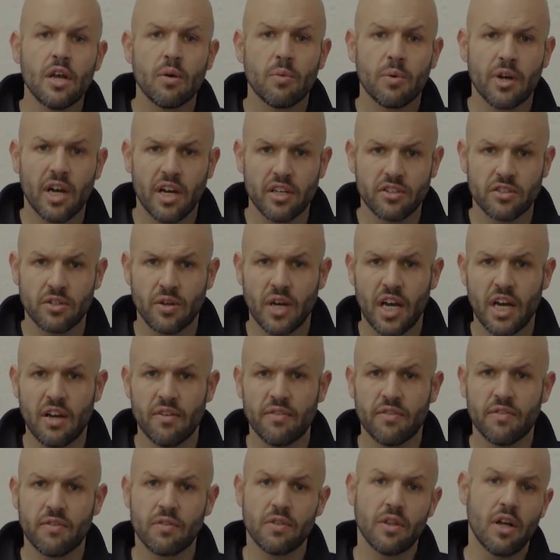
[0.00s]
we also
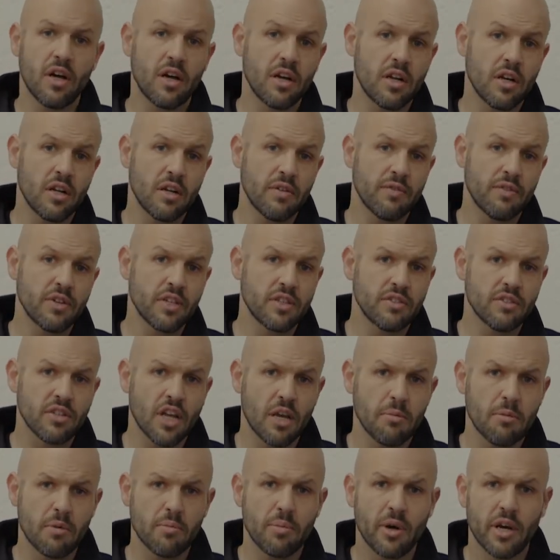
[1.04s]
have a lot of
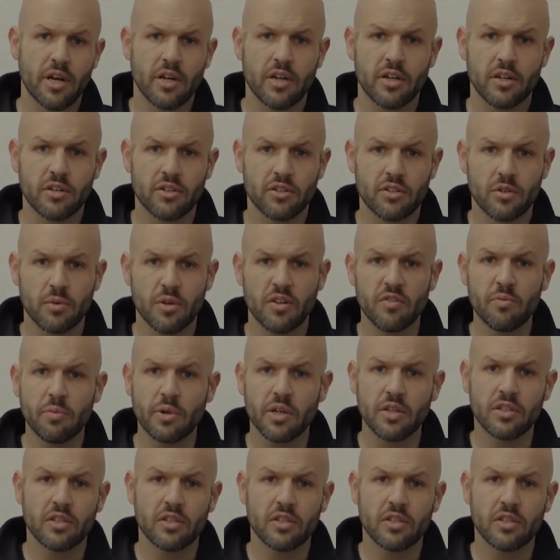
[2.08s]
consignment partners. So we've built